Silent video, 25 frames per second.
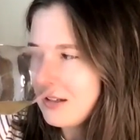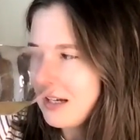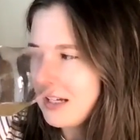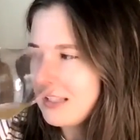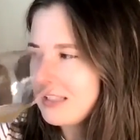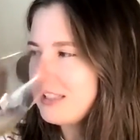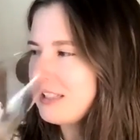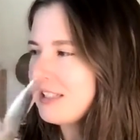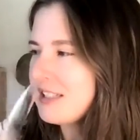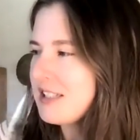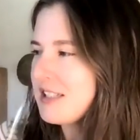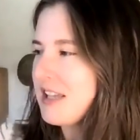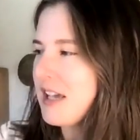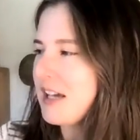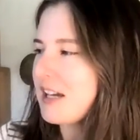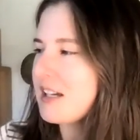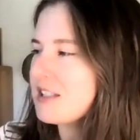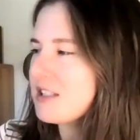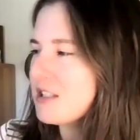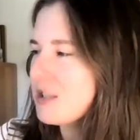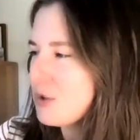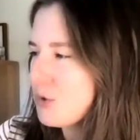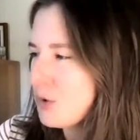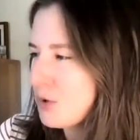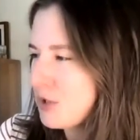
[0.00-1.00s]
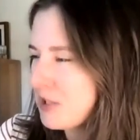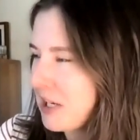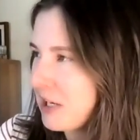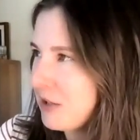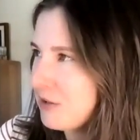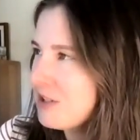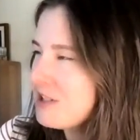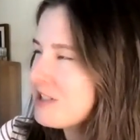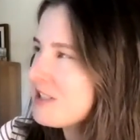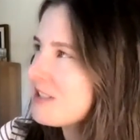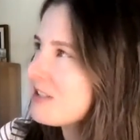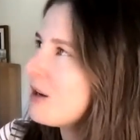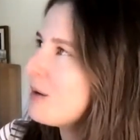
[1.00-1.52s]
I need a second to sort
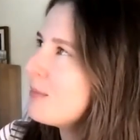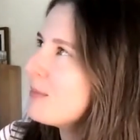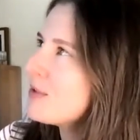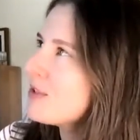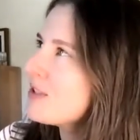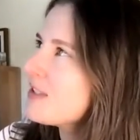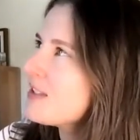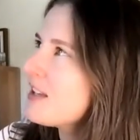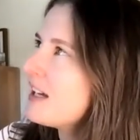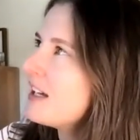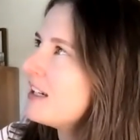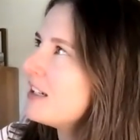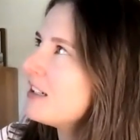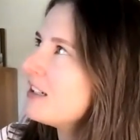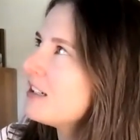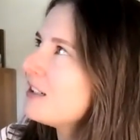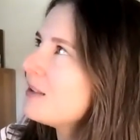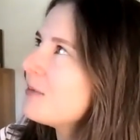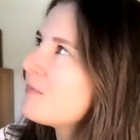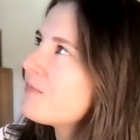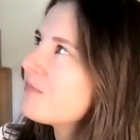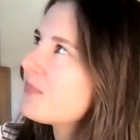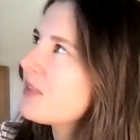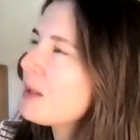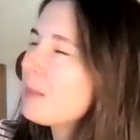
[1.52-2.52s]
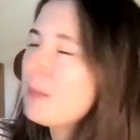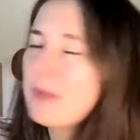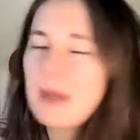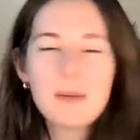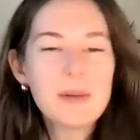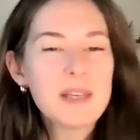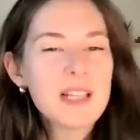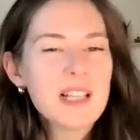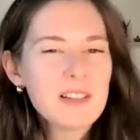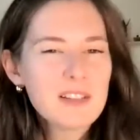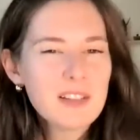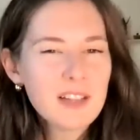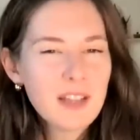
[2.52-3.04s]
out. It's almost like maybe
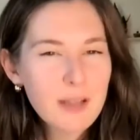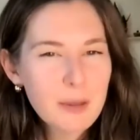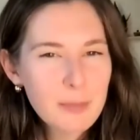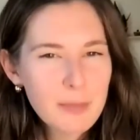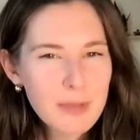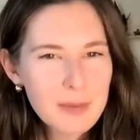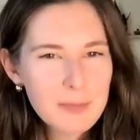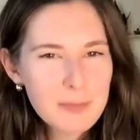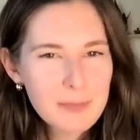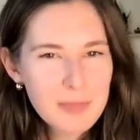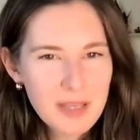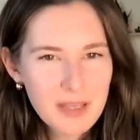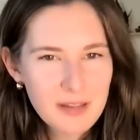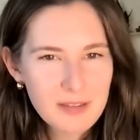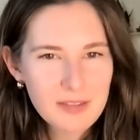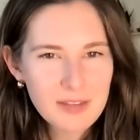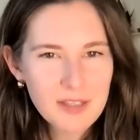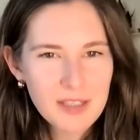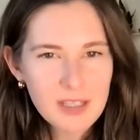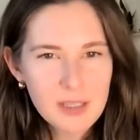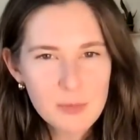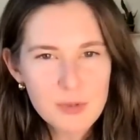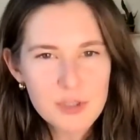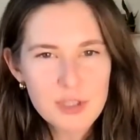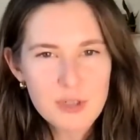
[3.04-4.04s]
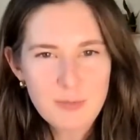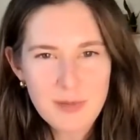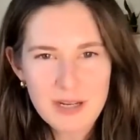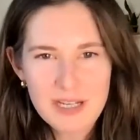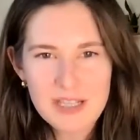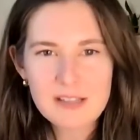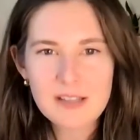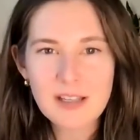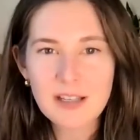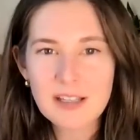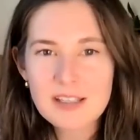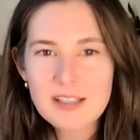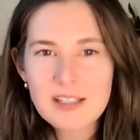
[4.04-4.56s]
a little bit pithy, which makes
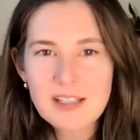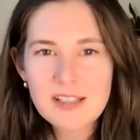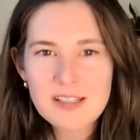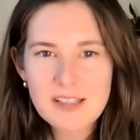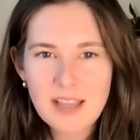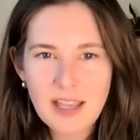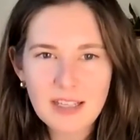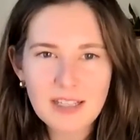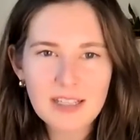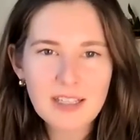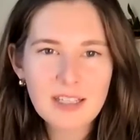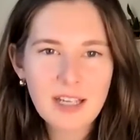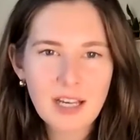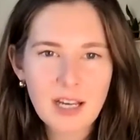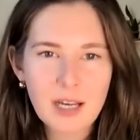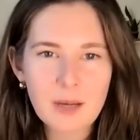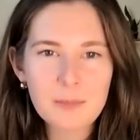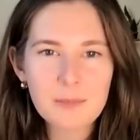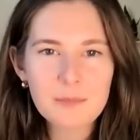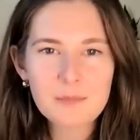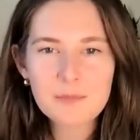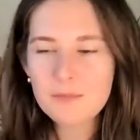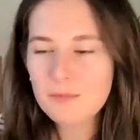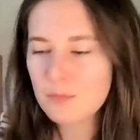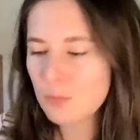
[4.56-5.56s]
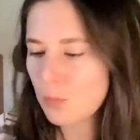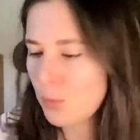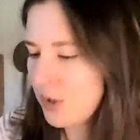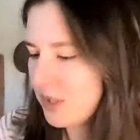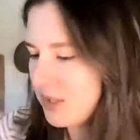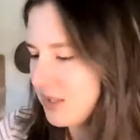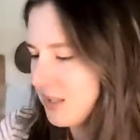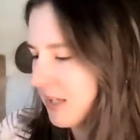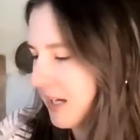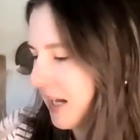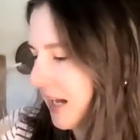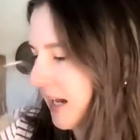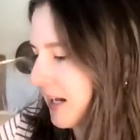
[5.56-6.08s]
sense because that can come
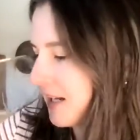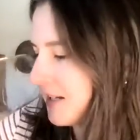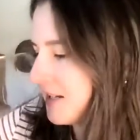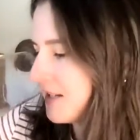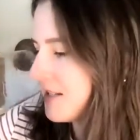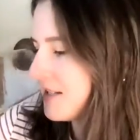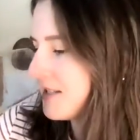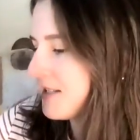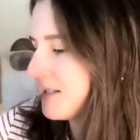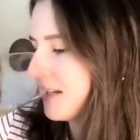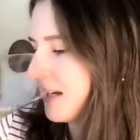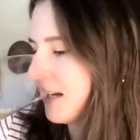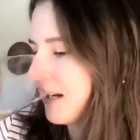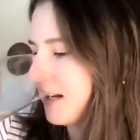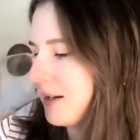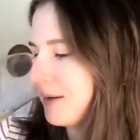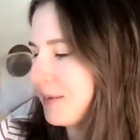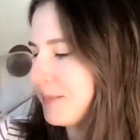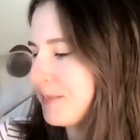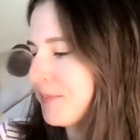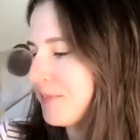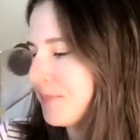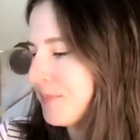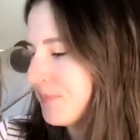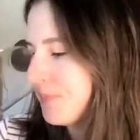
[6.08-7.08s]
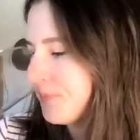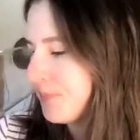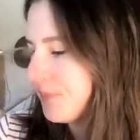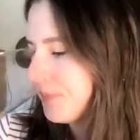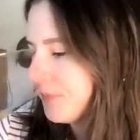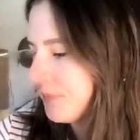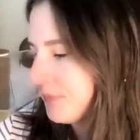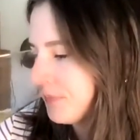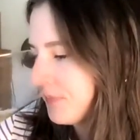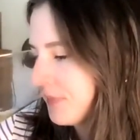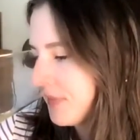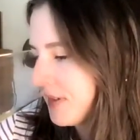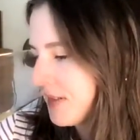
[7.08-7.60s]
when it has
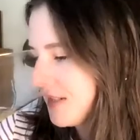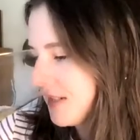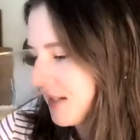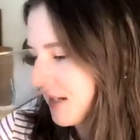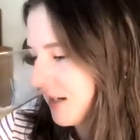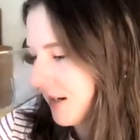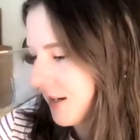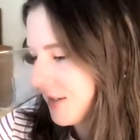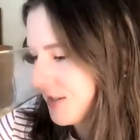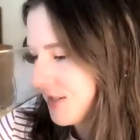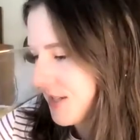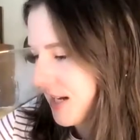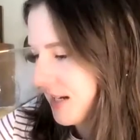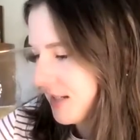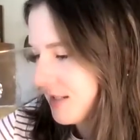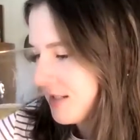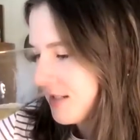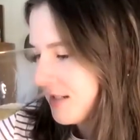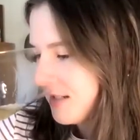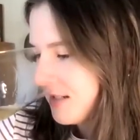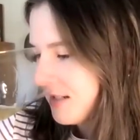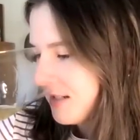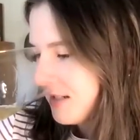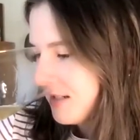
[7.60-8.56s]
skin contact.